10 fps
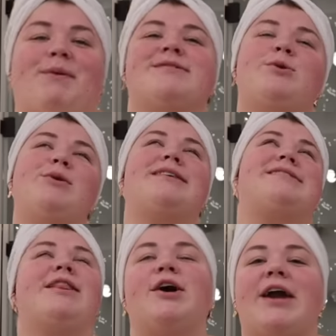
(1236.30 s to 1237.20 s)
because who
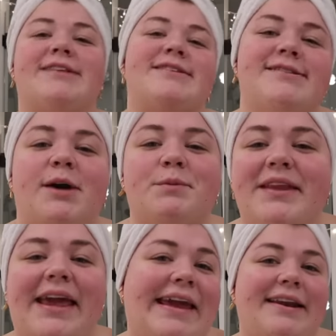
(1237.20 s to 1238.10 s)
doesn't look at TikTok when
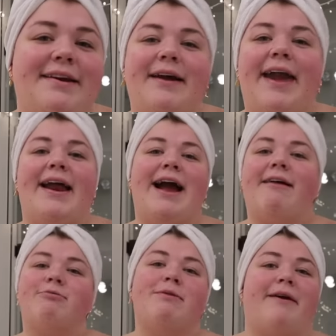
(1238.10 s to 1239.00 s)
they eat? Okay, I
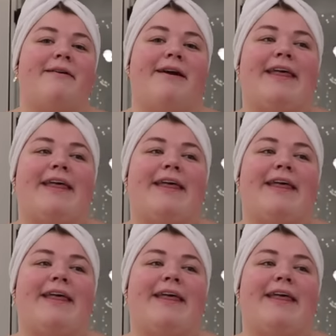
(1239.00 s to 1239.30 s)
have to be better at